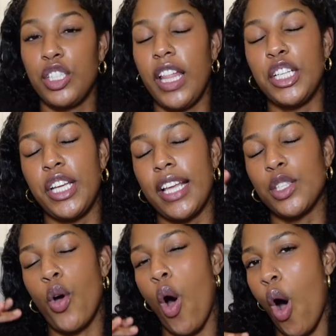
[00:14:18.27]
then she
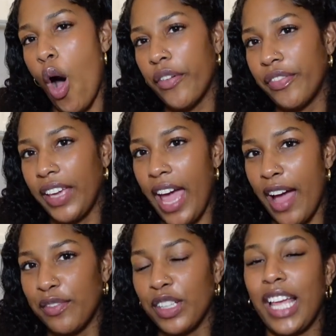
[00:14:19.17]
has coffee
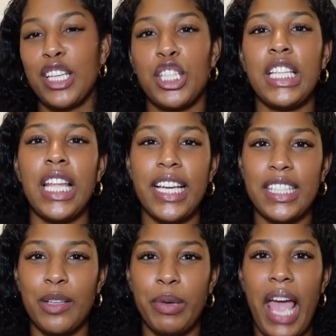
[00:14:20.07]
after like she
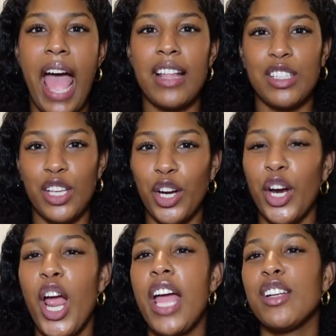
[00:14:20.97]
likes to be at
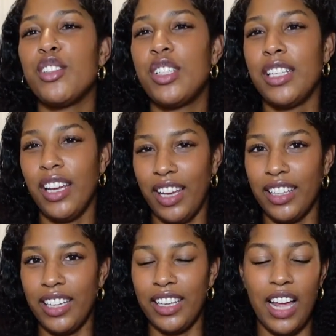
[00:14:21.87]
dinner
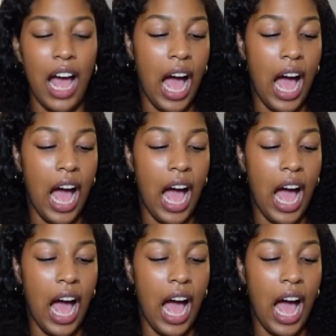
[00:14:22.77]
chilling